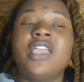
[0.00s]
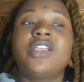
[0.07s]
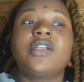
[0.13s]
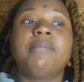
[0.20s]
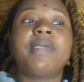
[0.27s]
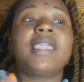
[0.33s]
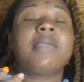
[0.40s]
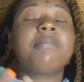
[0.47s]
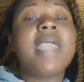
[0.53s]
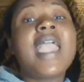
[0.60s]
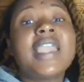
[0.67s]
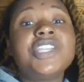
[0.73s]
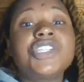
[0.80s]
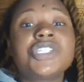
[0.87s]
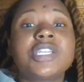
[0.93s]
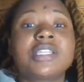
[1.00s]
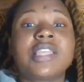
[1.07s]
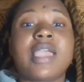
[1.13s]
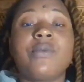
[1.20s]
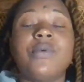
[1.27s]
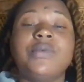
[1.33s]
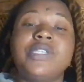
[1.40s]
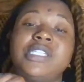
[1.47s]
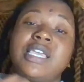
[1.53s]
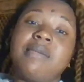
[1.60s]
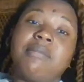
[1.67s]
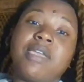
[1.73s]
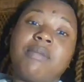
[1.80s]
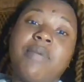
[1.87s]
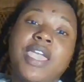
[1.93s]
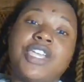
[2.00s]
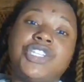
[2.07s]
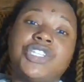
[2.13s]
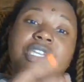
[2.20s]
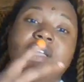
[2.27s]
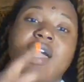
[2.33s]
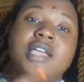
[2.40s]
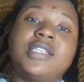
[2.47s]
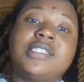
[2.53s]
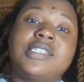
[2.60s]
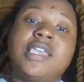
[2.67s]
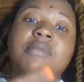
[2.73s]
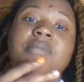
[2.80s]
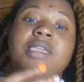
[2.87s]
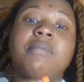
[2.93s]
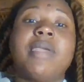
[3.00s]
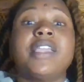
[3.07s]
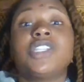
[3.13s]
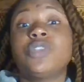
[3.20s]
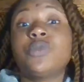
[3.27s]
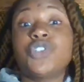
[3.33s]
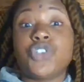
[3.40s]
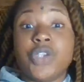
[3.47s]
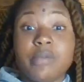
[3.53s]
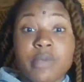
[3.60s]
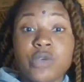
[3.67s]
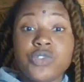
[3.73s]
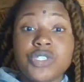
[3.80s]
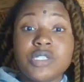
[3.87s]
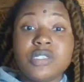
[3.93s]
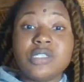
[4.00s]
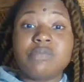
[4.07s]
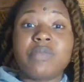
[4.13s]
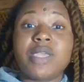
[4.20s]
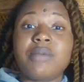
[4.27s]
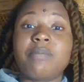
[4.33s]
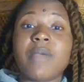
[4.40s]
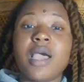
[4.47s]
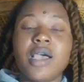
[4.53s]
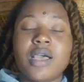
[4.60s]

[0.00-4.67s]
You're being patient. Like, when we're saying being patient, God is saying being patient with your emotions, being